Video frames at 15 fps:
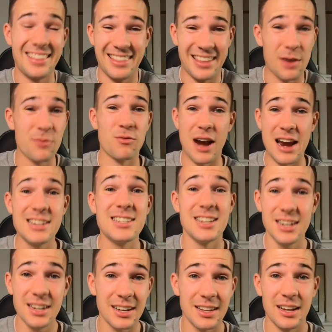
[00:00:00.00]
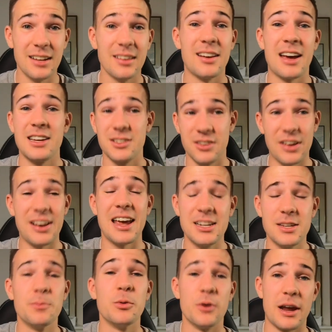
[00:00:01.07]
they're racing at the end of the day, so they need to
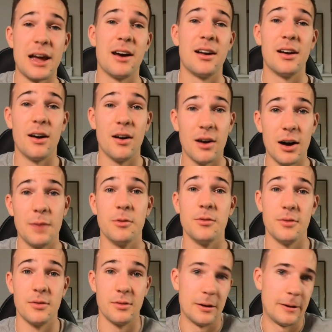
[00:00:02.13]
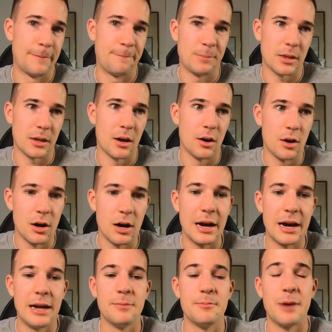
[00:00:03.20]
put out a high a, uh, a
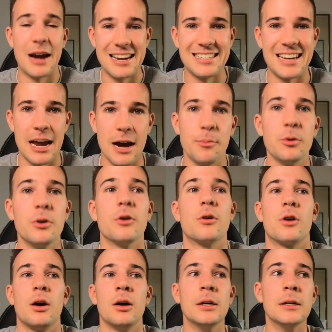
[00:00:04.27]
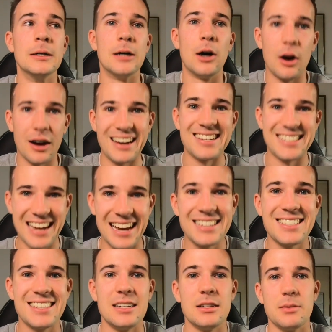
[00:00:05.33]
high pace output or a high
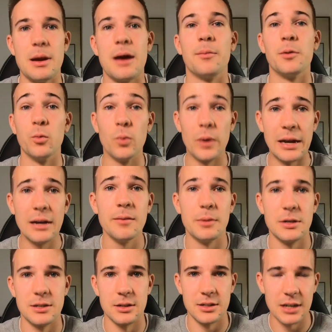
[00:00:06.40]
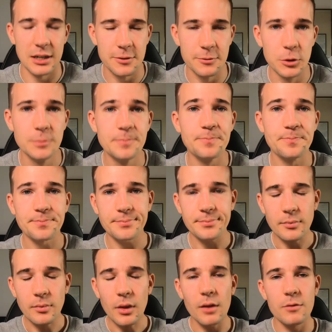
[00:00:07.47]
intensity to be able to win and be successful
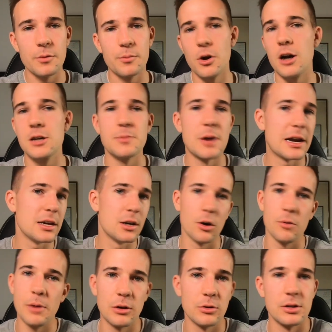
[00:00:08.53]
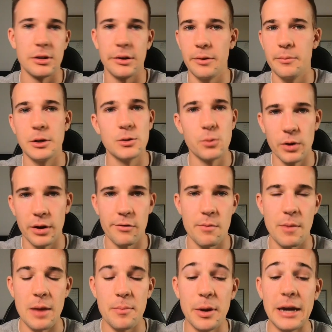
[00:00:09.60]
for prize money, gold medals at the Olympics, whatever it may
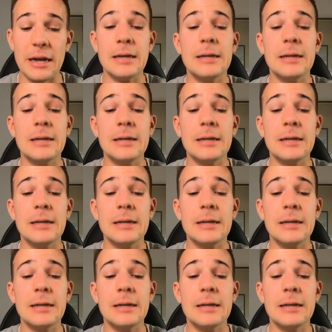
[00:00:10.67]
be.